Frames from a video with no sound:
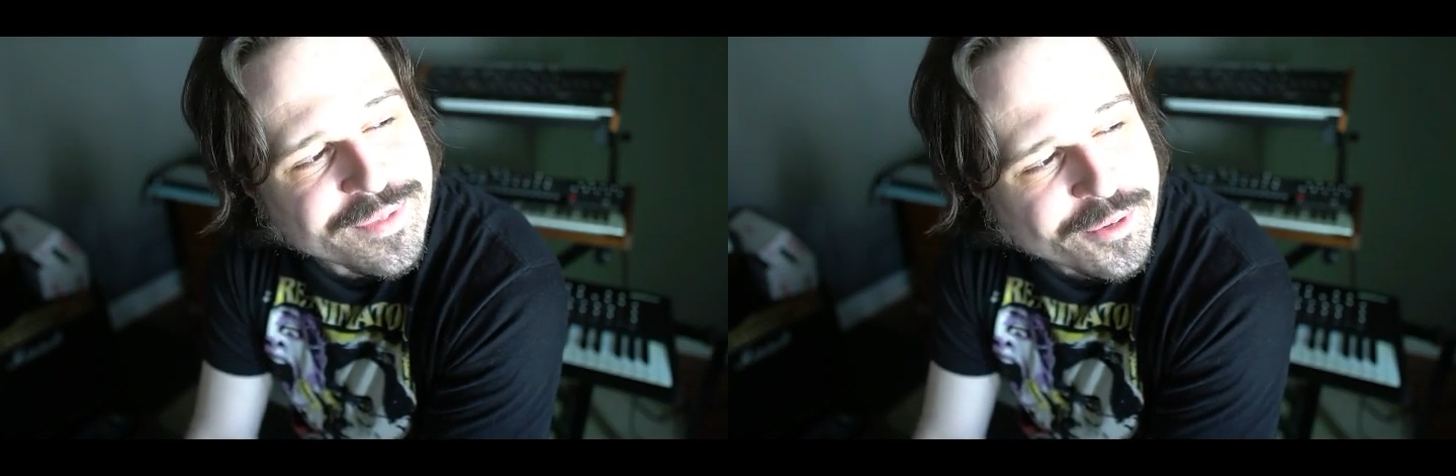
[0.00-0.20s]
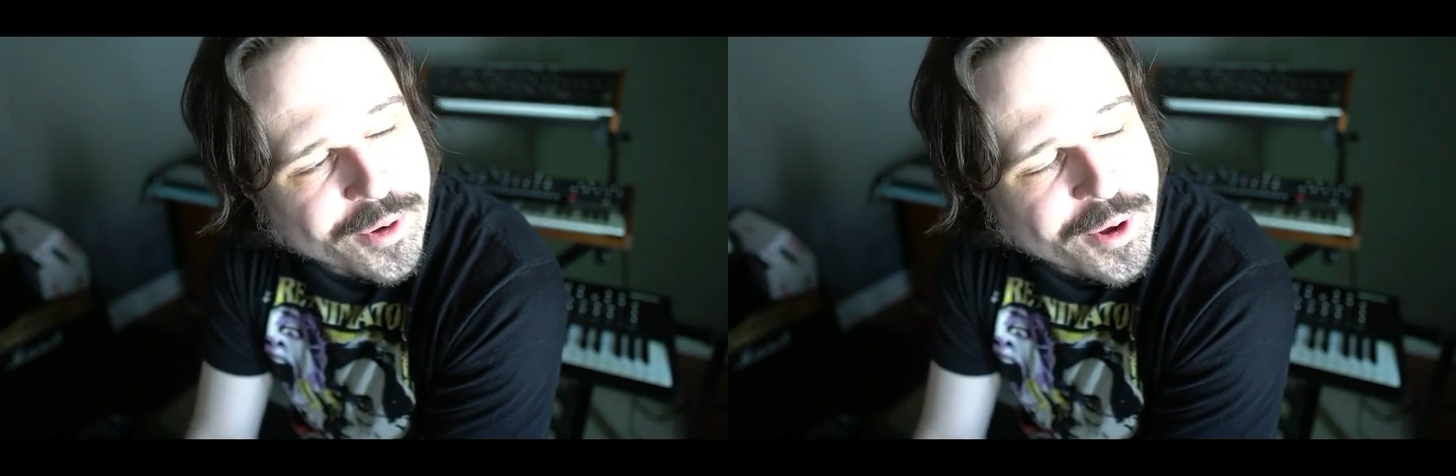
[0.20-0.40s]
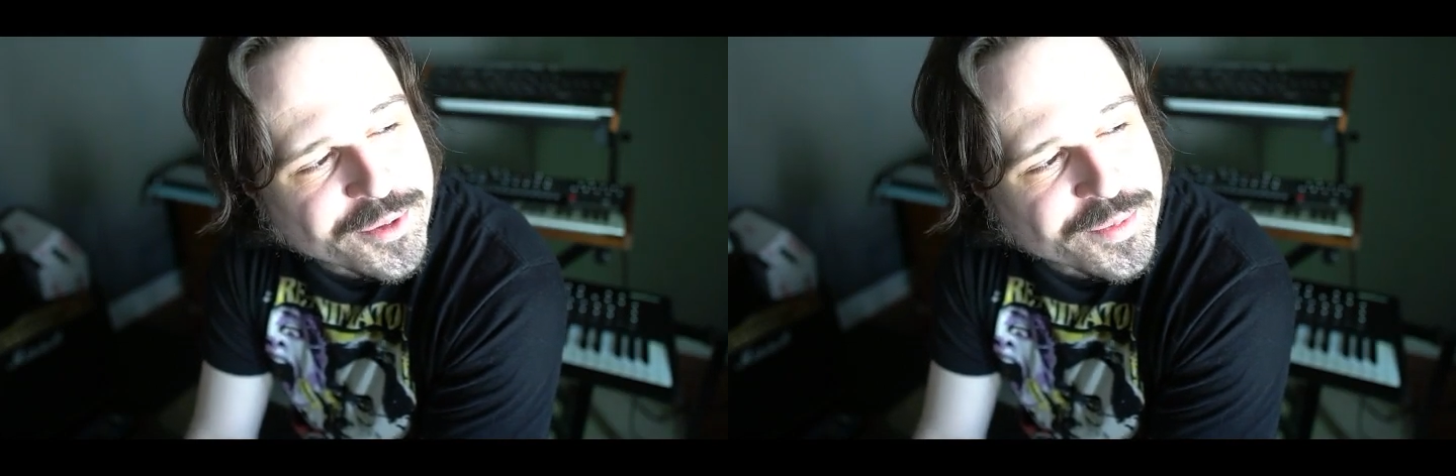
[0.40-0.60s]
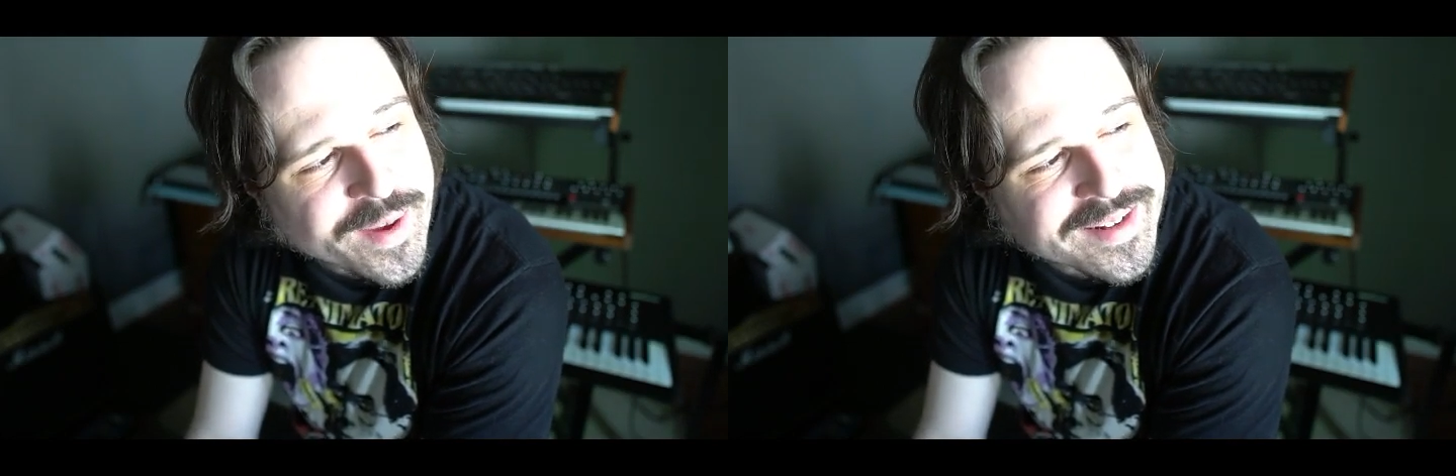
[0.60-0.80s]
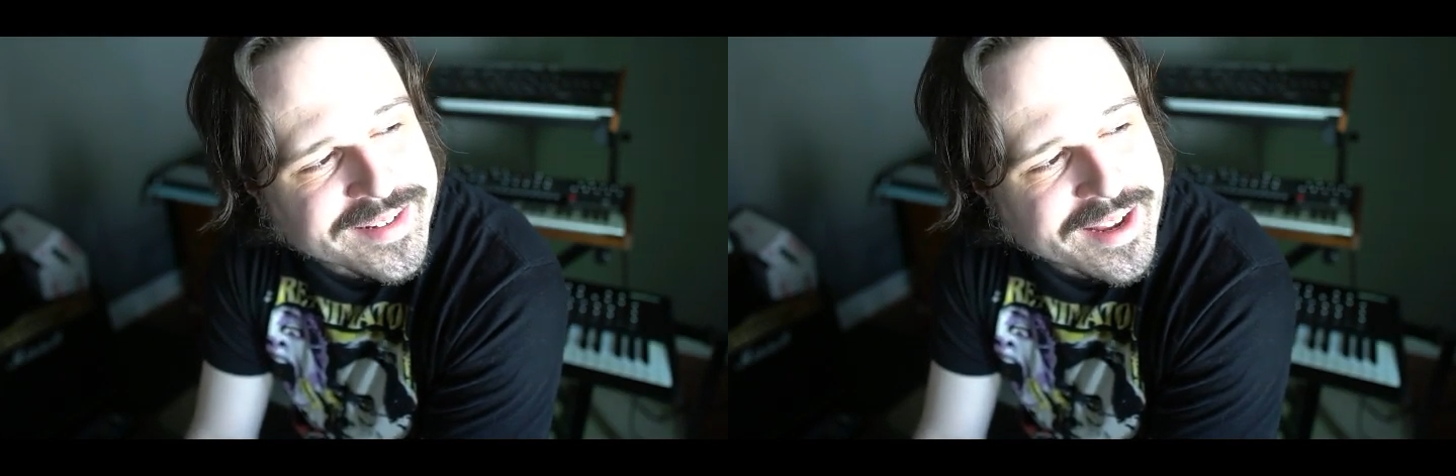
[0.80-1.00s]
who knows,
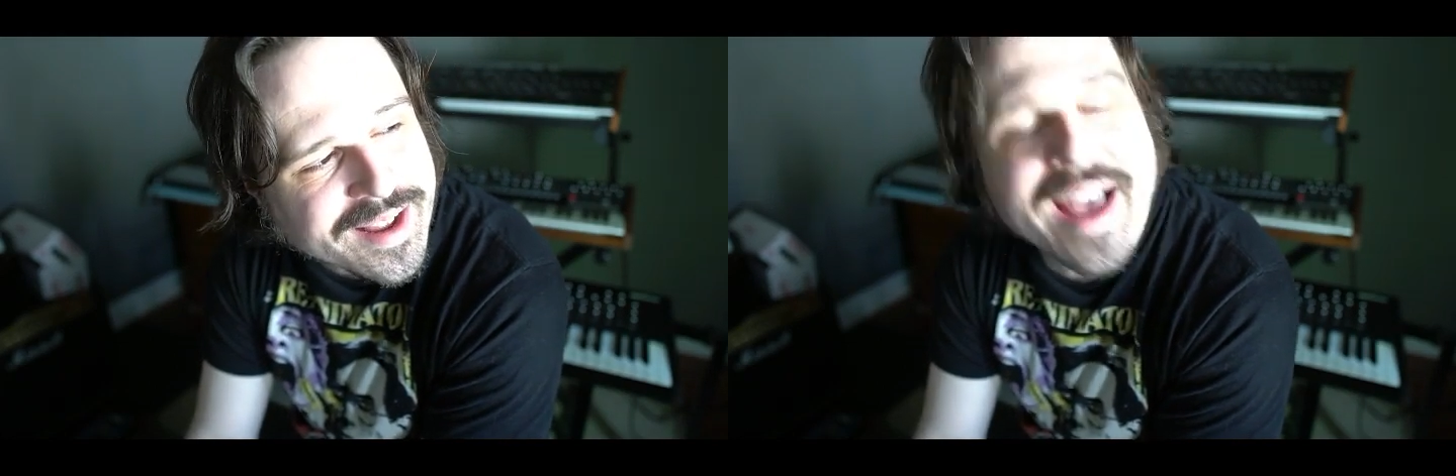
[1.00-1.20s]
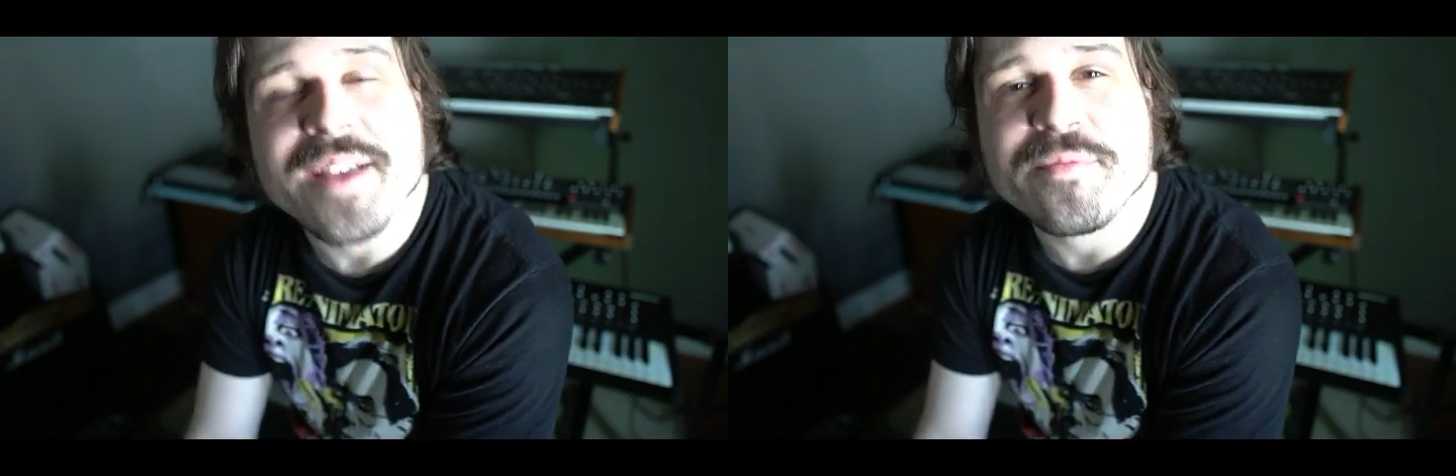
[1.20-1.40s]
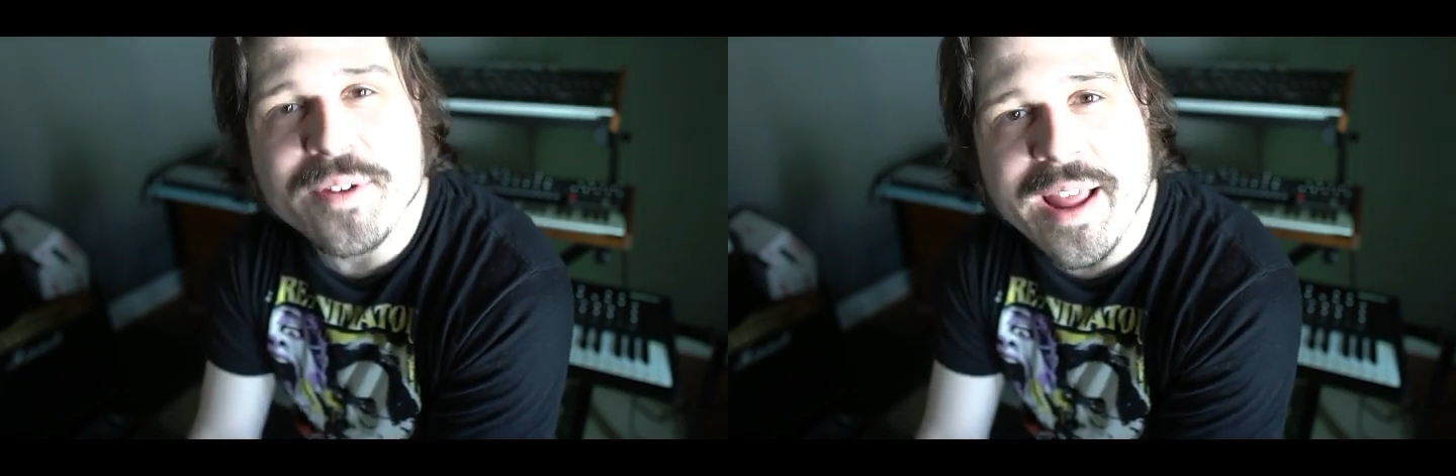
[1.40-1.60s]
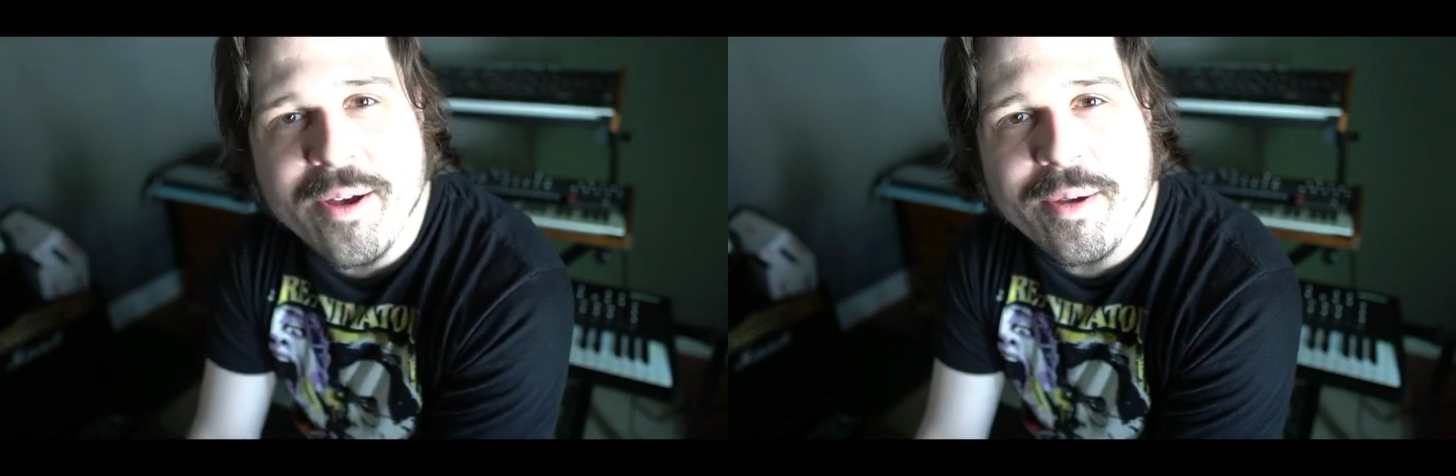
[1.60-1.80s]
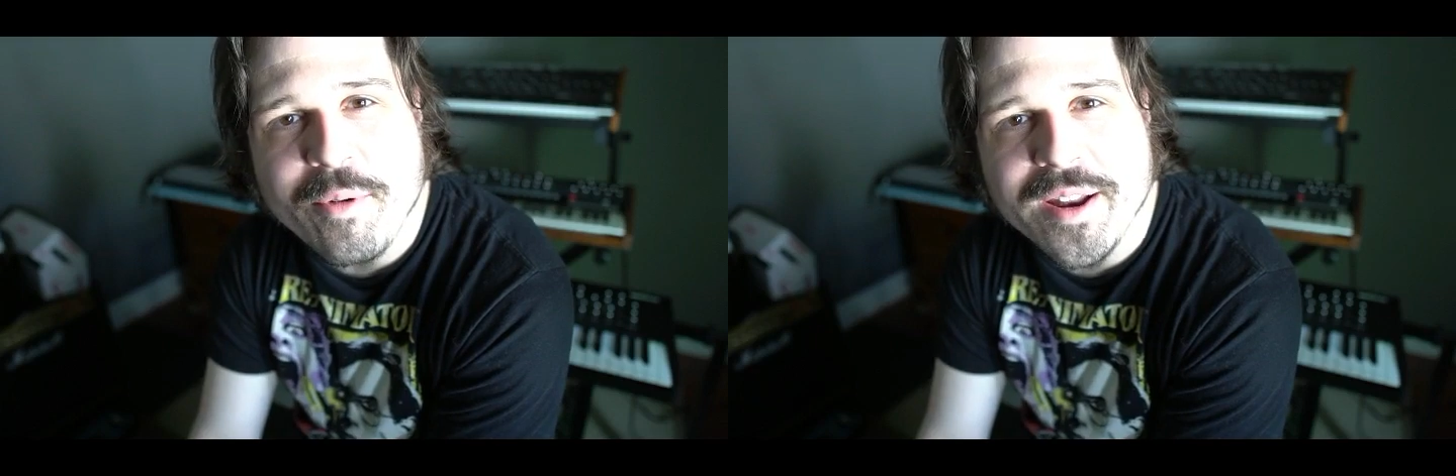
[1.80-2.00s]
but for
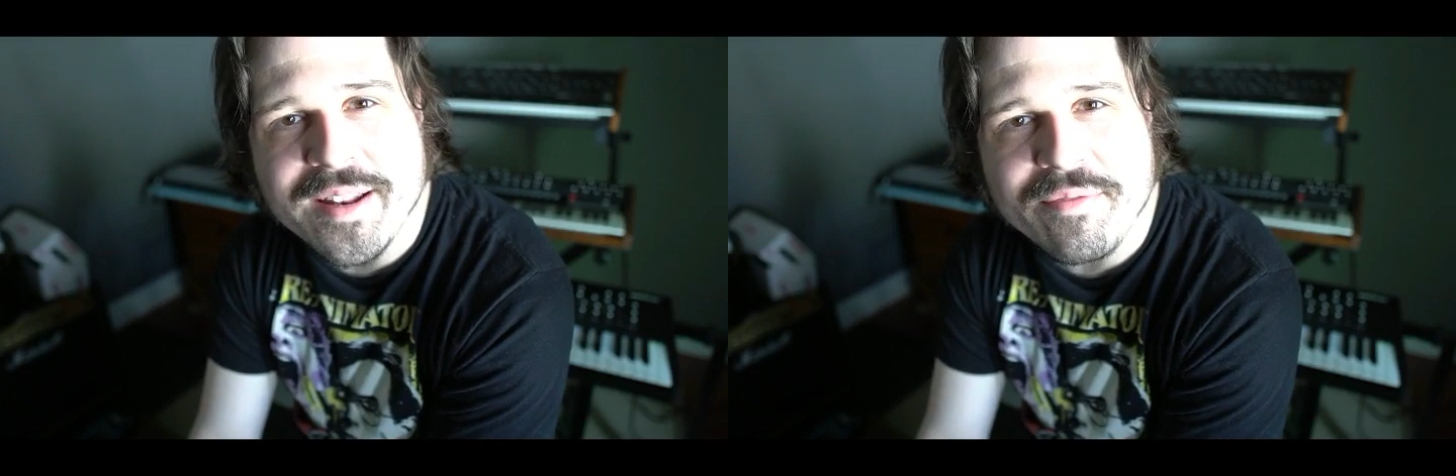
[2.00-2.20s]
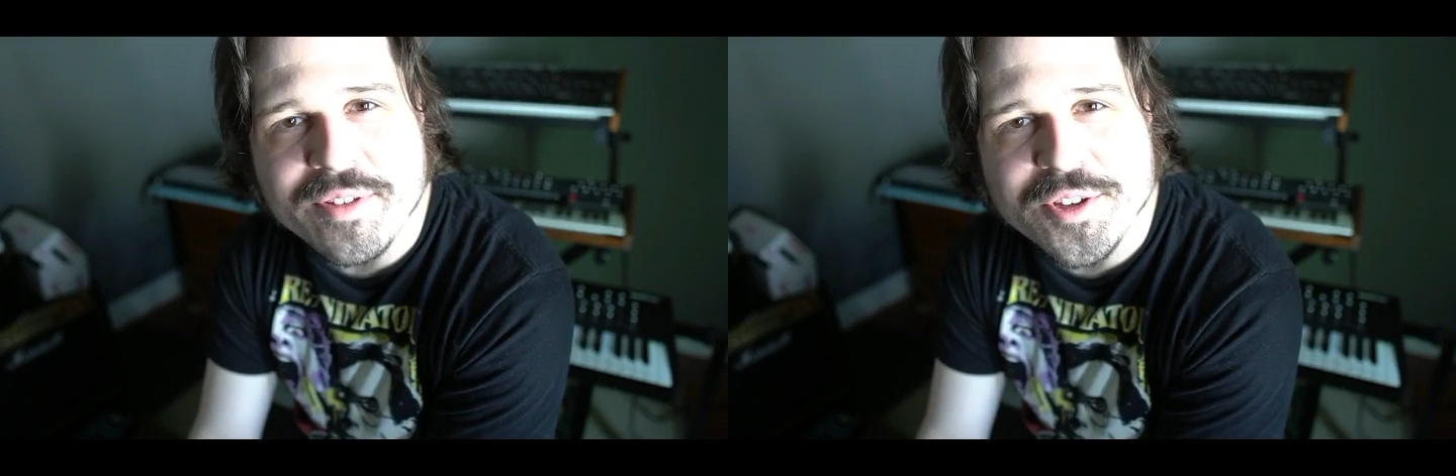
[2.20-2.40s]
now I want to definitely